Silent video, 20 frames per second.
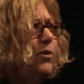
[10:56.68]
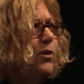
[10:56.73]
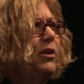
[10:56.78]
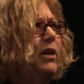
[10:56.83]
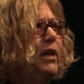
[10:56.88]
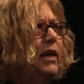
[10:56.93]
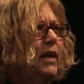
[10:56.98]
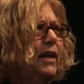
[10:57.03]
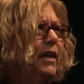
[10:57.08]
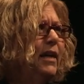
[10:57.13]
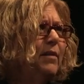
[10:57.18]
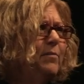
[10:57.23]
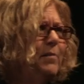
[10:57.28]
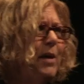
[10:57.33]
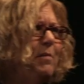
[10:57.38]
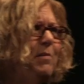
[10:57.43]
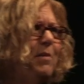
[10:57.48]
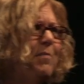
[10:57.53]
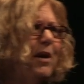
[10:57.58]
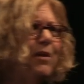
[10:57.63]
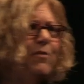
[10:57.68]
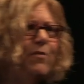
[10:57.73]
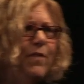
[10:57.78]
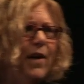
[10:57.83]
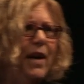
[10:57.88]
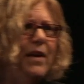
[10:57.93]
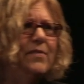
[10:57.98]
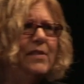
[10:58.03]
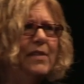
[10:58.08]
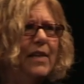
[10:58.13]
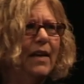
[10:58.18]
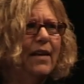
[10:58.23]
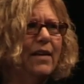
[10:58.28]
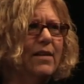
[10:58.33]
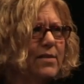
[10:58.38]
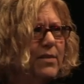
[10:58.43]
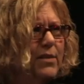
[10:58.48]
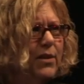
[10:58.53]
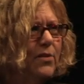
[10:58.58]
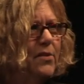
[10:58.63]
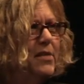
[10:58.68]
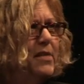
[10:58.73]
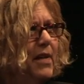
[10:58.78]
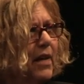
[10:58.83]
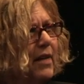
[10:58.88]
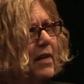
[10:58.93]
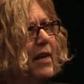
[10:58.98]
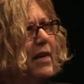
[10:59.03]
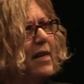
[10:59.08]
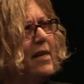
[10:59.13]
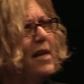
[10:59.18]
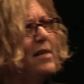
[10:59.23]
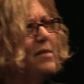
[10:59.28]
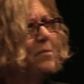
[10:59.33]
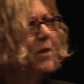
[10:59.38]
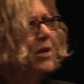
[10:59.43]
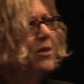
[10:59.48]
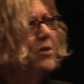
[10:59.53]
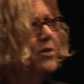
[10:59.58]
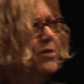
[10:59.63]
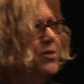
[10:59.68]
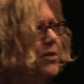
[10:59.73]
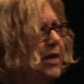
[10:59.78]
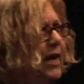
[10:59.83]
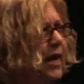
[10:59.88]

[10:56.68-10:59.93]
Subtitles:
for maybe about 5 seconds. So study it as much as you